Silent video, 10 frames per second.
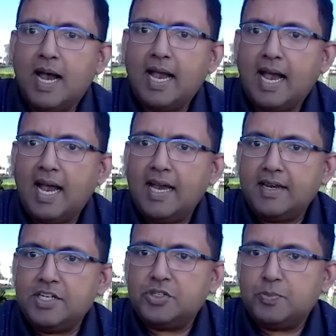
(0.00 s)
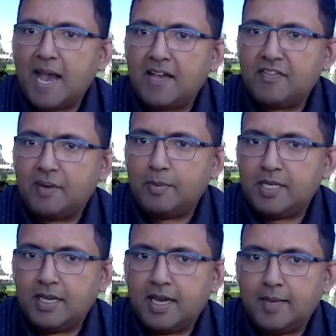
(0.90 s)
I reached back from
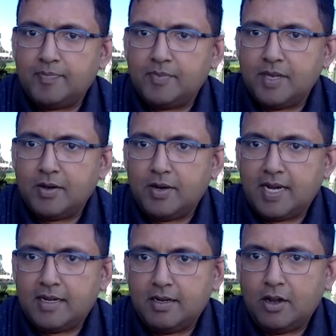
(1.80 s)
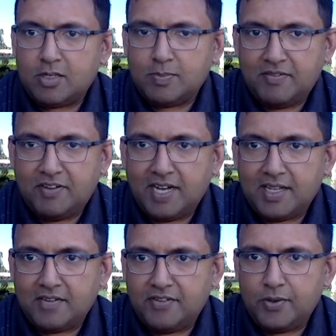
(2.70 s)
India. I'd lost my
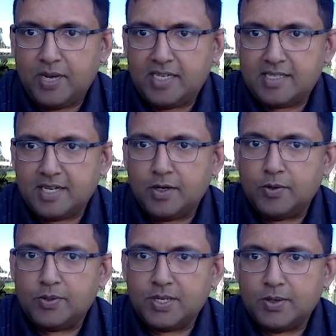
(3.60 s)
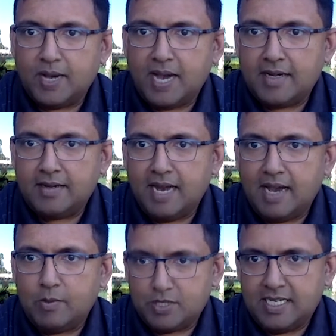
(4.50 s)
father a few days ago. So
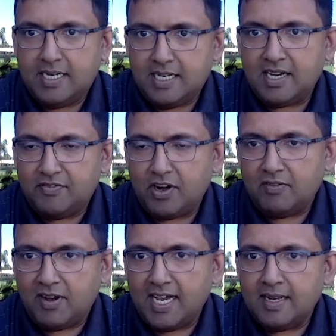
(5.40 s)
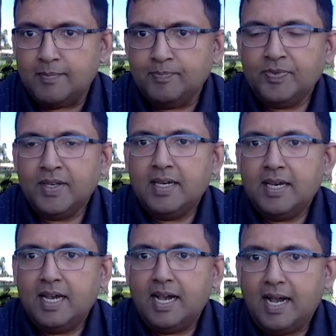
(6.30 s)
I was in India for a while,
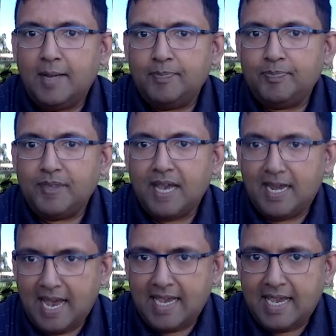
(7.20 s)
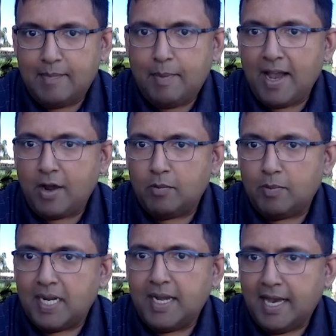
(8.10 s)
and I came back on
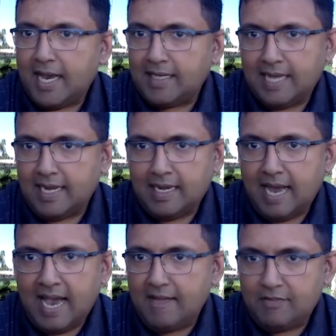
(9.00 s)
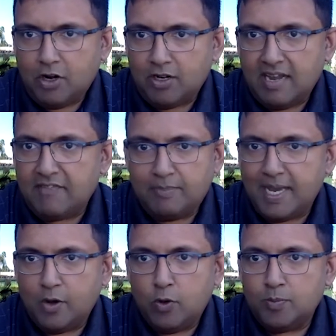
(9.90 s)
Monday, and then I have not left
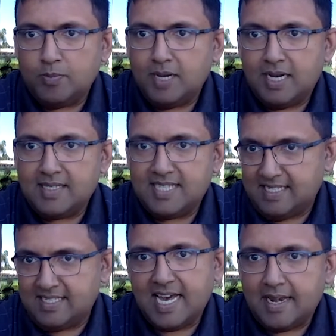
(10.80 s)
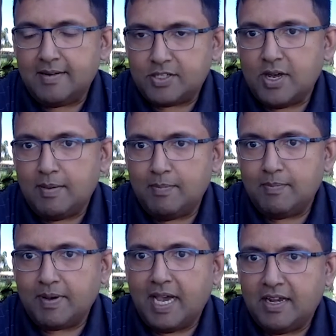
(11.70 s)
my home since then. So I'm
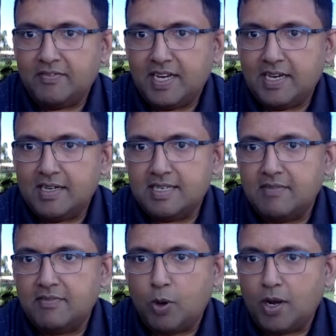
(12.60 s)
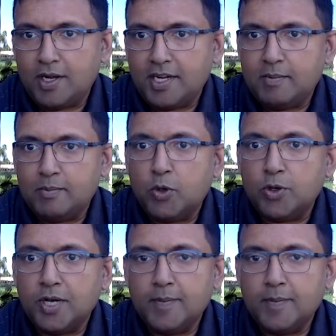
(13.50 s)
kind of in a self-quarantine mode.